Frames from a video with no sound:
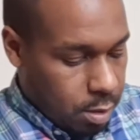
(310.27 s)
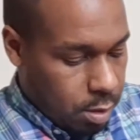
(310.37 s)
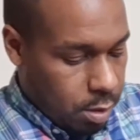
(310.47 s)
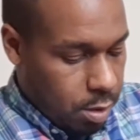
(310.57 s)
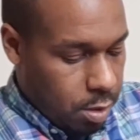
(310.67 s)

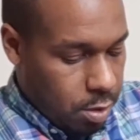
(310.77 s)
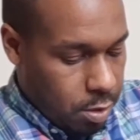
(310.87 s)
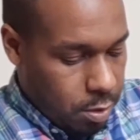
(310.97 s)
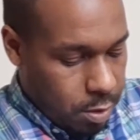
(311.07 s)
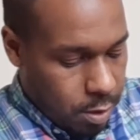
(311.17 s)

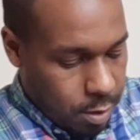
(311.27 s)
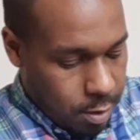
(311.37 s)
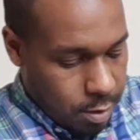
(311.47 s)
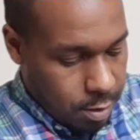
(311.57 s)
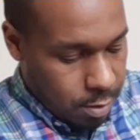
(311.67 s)
2.
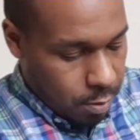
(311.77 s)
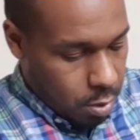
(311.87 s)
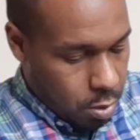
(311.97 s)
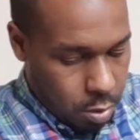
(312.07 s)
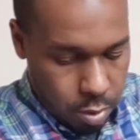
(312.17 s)
Oh,
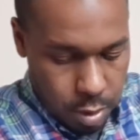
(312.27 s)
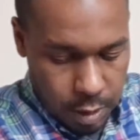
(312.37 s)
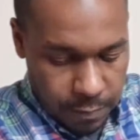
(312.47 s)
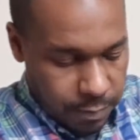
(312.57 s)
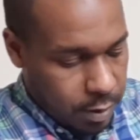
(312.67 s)
hold on,
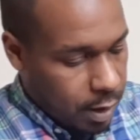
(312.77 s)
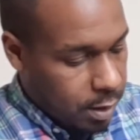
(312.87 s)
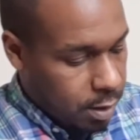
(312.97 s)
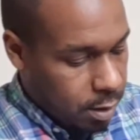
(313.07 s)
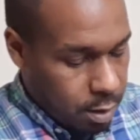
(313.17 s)
different
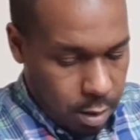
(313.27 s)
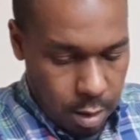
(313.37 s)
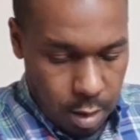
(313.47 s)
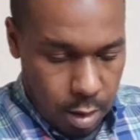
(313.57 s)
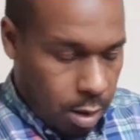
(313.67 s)
sizes.
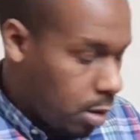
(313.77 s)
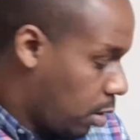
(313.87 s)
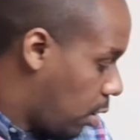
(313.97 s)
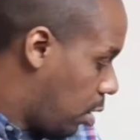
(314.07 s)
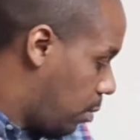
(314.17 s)

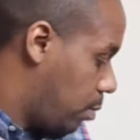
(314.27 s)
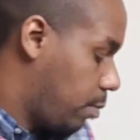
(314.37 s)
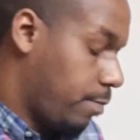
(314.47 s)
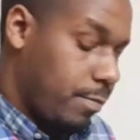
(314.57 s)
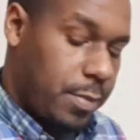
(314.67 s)
Oh,
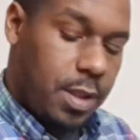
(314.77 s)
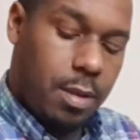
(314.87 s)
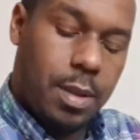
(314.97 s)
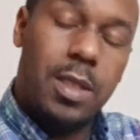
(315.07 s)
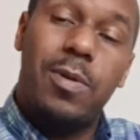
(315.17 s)
see,
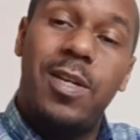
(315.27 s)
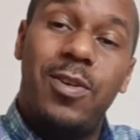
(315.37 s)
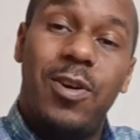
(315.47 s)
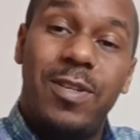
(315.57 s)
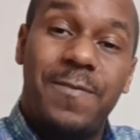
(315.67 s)
that's why you
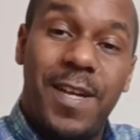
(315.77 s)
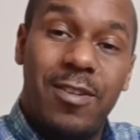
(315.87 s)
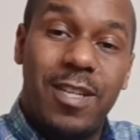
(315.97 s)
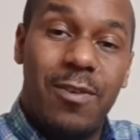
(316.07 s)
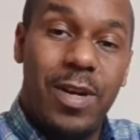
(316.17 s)
always follow
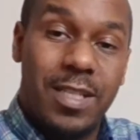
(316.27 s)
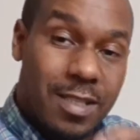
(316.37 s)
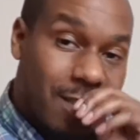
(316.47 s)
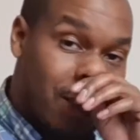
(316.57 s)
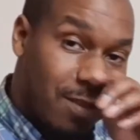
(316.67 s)

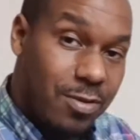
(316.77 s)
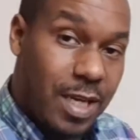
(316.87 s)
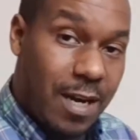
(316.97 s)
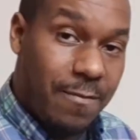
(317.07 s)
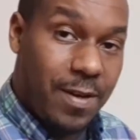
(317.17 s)
directions. You
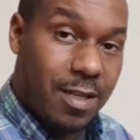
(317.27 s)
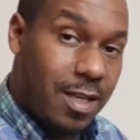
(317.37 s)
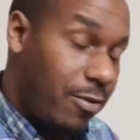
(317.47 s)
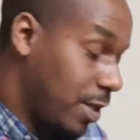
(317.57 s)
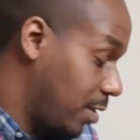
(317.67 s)
gotta follow
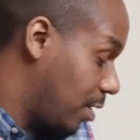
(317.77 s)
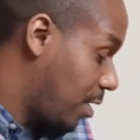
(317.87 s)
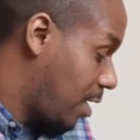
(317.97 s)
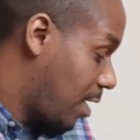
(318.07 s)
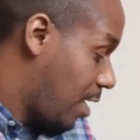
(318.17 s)
directions.
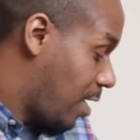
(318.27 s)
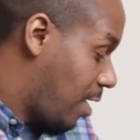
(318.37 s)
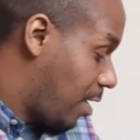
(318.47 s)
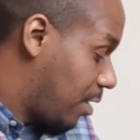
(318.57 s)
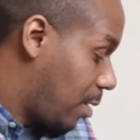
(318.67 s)

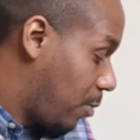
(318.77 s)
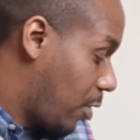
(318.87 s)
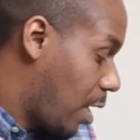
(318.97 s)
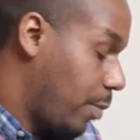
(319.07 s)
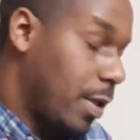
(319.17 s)
Because I'm
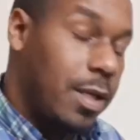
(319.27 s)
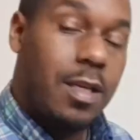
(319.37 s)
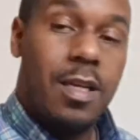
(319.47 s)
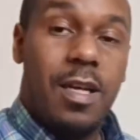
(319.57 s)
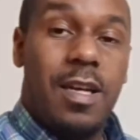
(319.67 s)
grabbing
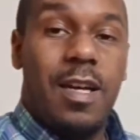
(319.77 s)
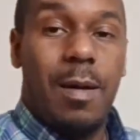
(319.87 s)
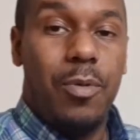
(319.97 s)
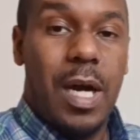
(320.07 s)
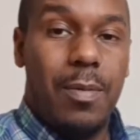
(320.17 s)

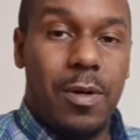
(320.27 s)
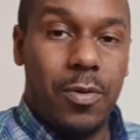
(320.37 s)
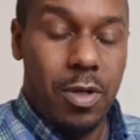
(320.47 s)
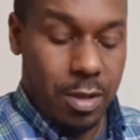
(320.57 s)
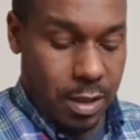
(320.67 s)
the
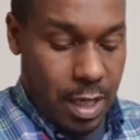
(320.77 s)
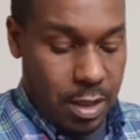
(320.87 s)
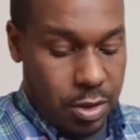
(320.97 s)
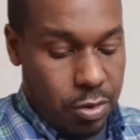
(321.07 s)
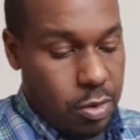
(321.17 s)
wrong size
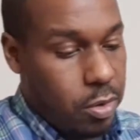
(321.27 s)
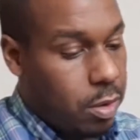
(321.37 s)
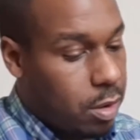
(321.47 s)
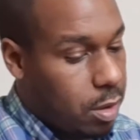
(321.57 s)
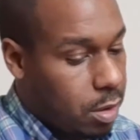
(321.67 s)
screws.
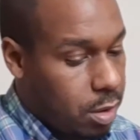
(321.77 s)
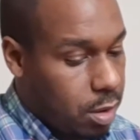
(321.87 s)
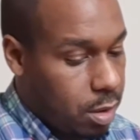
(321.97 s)
Let's see.